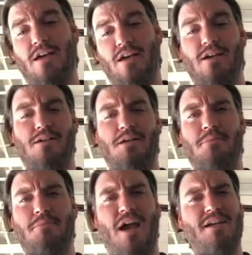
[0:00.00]

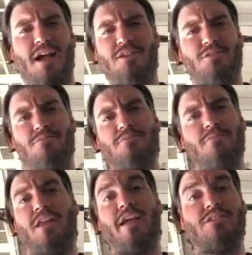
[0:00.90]
I
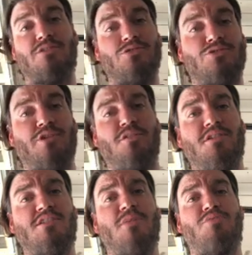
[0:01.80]
don't like to use a drill in
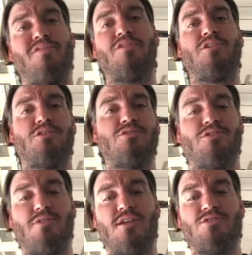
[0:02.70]
this. I prefer to use the
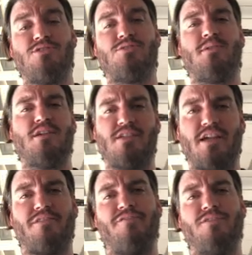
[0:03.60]
ratchet just because I
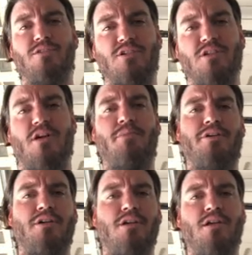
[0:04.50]
can feel it a lot
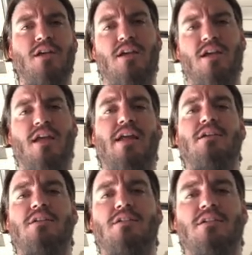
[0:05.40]
better, and
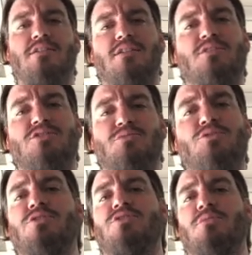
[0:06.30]
it's a little
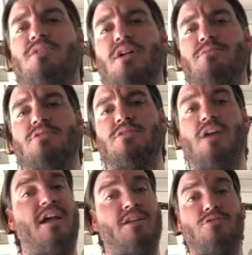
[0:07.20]
smoother sometimes.
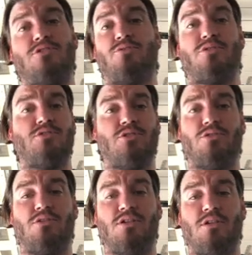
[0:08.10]
I can use the drill
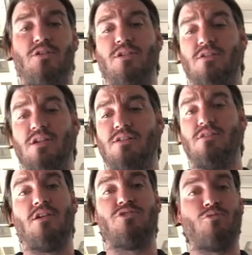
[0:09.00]
totally though. It
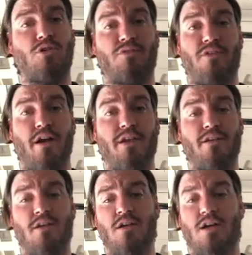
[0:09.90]
does work
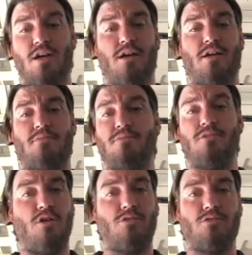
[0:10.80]
fine.
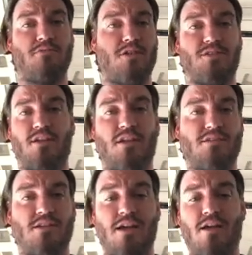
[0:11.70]
Nothing
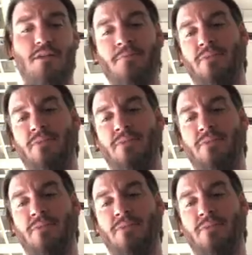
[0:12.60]
against that.